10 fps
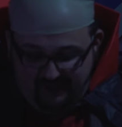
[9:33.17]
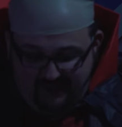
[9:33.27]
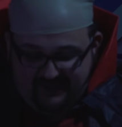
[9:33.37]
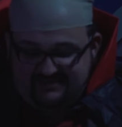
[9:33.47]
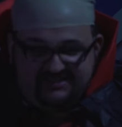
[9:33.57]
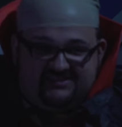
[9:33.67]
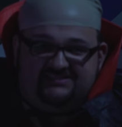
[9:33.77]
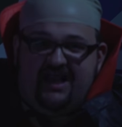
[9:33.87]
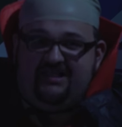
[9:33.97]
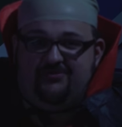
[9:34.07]
It tastes
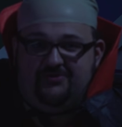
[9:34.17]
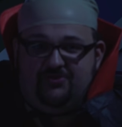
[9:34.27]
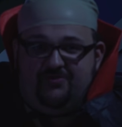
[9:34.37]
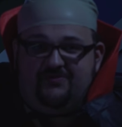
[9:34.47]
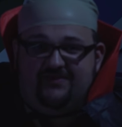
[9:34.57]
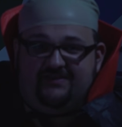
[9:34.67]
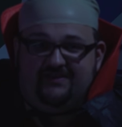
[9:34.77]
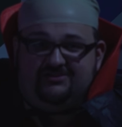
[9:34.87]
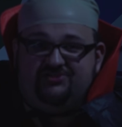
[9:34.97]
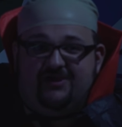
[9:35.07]
exactly what you would think
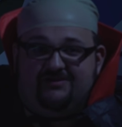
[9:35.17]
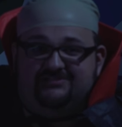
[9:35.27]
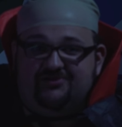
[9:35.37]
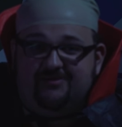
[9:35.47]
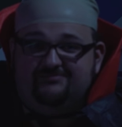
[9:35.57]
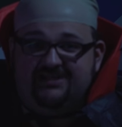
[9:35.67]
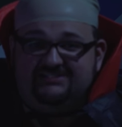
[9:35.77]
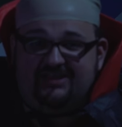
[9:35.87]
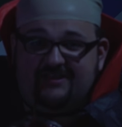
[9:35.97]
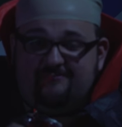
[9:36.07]
that cherry syrup
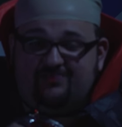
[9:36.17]
tastes like.